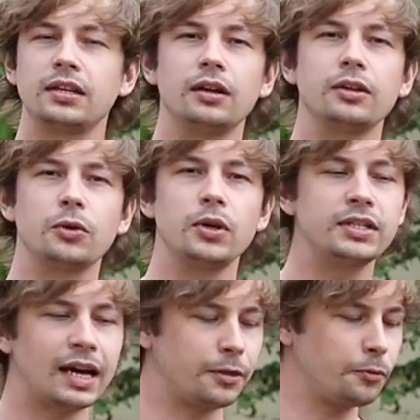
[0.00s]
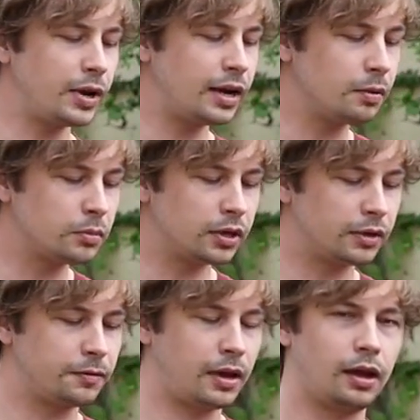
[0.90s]
tyre choice, at the rear I'm going to
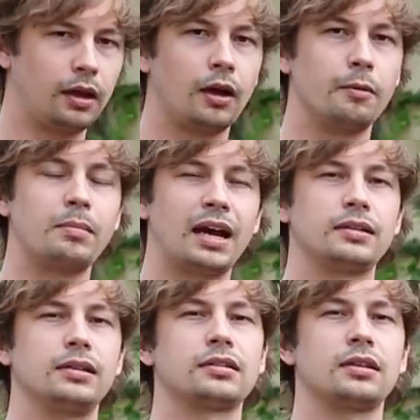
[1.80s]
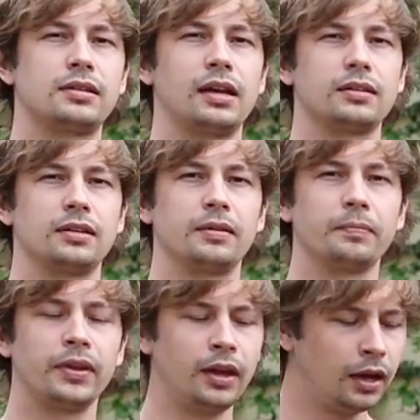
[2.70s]
fit a Maxxis Dissector.
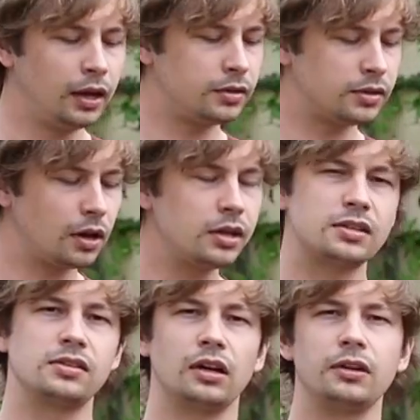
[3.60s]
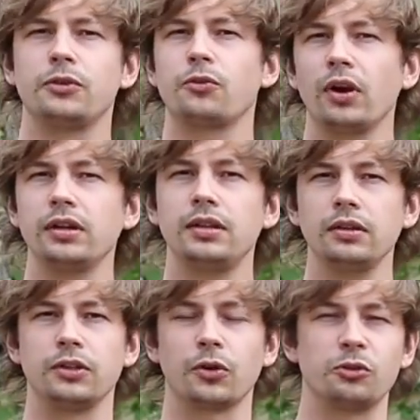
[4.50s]
It's a tyre that's designed for dry and
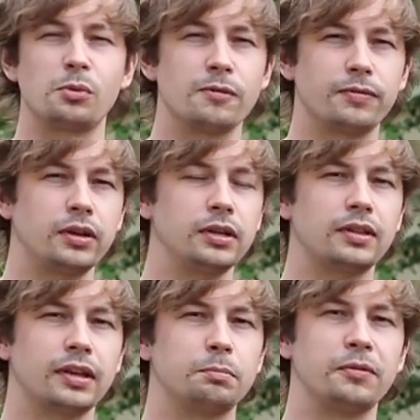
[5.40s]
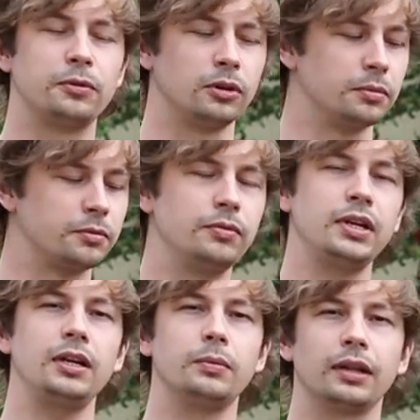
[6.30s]
dusty trails, but I find that it performs
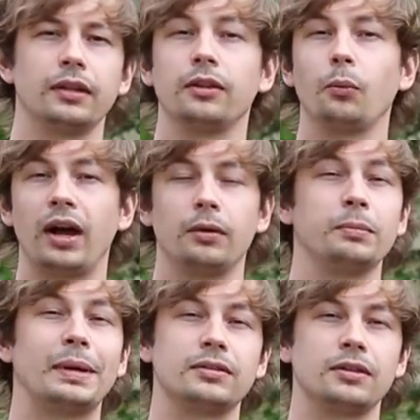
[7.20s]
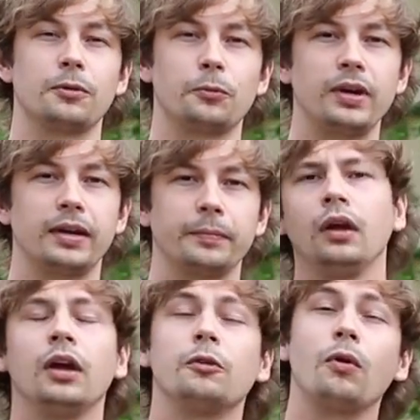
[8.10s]
really well in the wet when mounted at the rear.
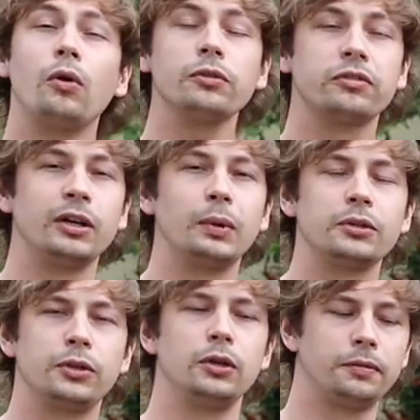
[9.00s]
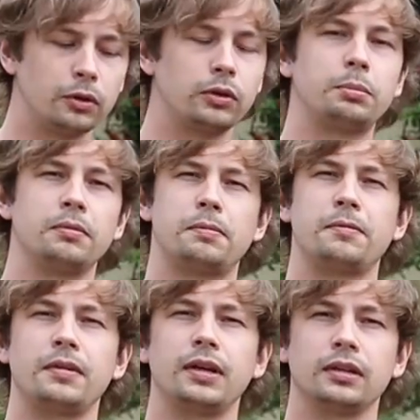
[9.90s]
It rolls really well too for the grip it
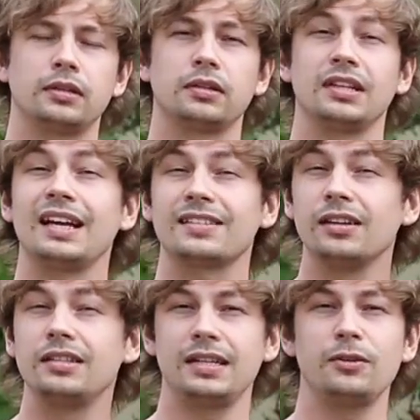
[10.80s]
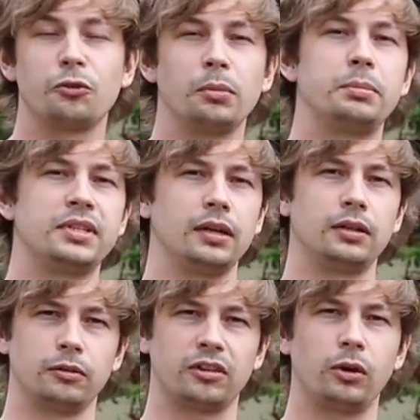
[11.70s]
provides, and that's ideal for my
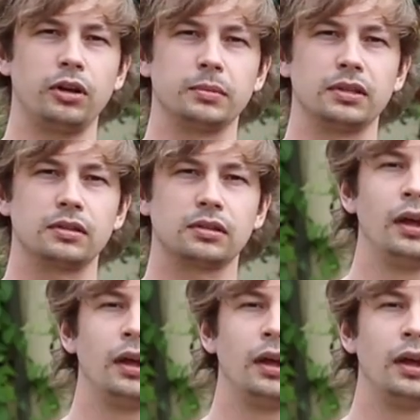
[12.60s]
particular requirements.